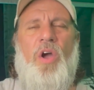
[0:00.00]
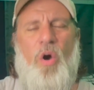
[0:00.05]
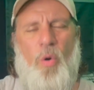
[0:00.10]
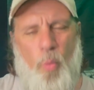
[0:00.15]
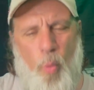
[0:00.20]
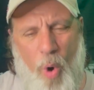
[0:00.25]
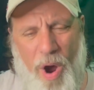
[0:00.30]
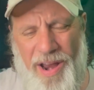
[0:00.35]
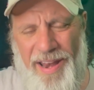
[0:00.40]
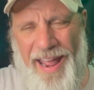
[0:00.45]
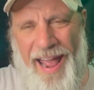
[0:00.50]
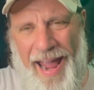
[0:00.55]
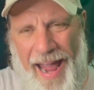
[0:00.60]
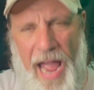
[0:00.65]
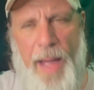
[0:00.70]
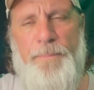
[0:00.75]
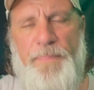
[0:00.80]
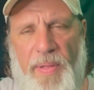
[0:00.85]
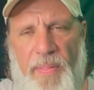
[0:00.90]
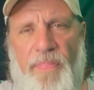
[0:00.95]
What
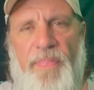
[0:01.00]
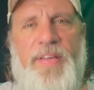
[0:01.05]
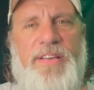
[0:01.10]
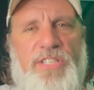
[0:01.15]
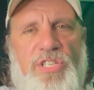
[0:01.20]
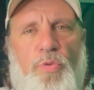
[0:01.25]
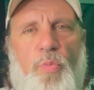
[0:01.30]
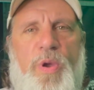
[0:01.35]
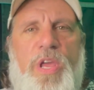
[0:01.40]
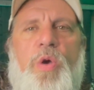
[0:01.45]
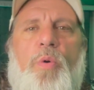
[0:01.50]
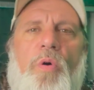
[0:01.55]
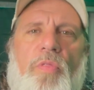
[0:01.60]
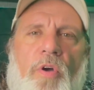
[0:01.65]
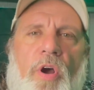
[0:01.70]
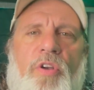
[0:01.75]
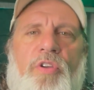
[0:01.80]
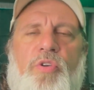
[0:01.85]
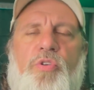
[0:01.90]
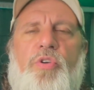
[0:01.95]
happened this week with
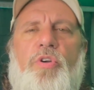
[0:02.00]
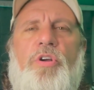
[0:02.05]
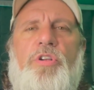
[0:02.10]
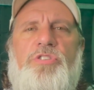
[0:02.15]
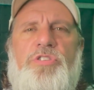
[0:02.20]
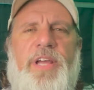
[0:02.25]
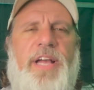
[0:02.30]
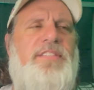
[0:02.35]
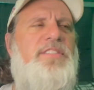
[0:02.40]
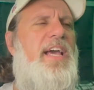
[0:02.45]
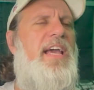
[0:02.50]
our New York Jets?